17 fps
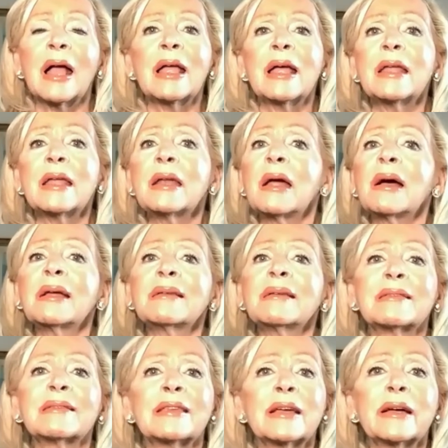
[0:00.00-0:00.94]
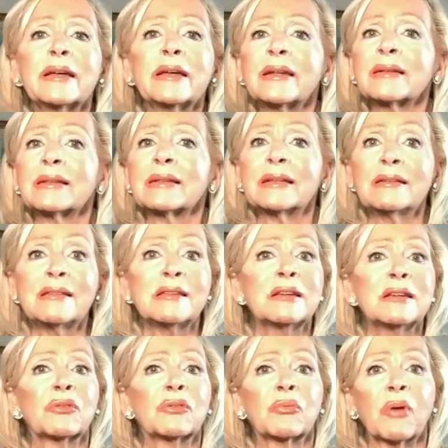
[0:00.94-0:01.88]
And I said, Lindsay
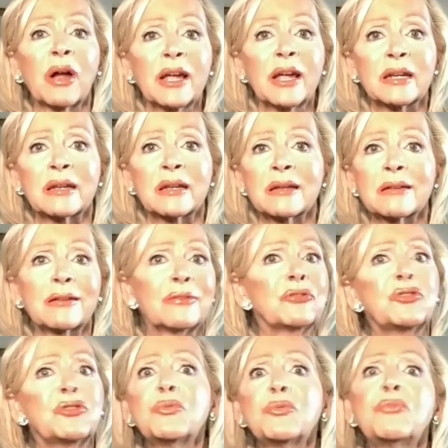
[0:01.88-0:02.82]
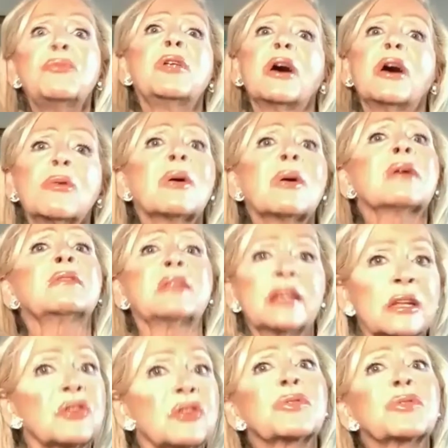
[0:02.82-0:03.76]
is right. Don't you know how
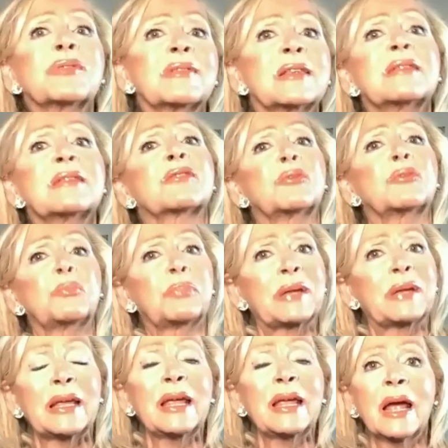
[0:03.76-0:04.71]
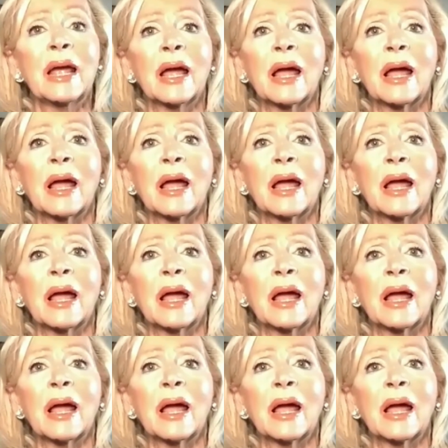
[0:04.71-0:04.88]
dangerous this could be?